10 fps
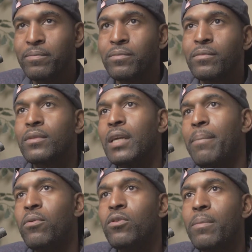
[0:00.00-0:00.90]
I
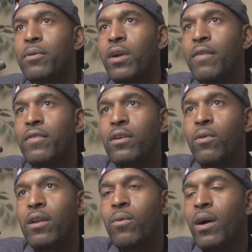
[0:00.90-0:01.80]
pulled up a graphic quite a
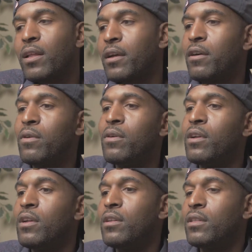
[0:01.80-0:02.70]
while ago
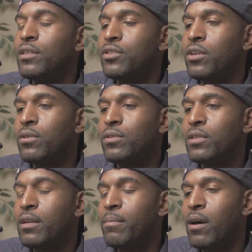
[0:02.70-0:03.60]
that shows the
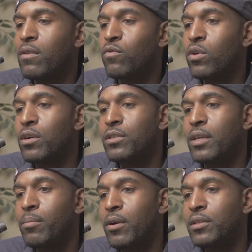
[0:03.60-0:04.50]
amount of words that
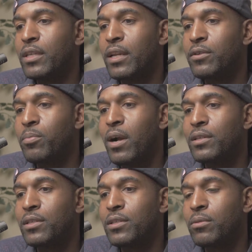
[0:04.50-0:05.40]
Bernie Sanders
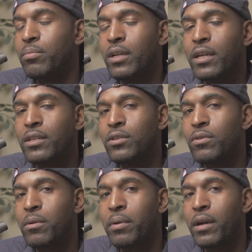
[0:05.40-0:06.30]
policies are put into
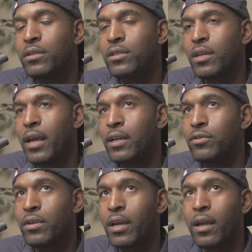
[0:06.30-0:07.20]
compared to Andrew
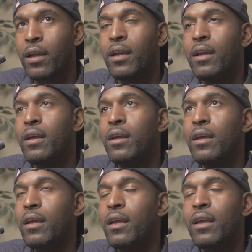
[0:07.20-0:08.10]
Yang.
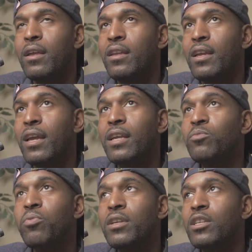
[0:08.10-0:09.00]
Yang is
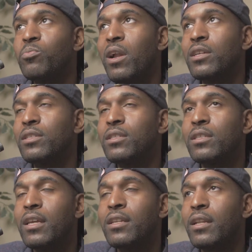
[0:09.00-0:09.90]
putting his policies
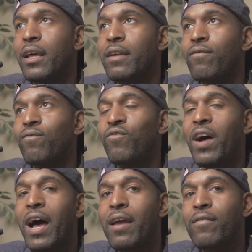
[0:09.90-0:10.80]
into like
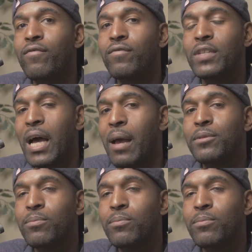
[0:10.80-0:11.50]
5 times more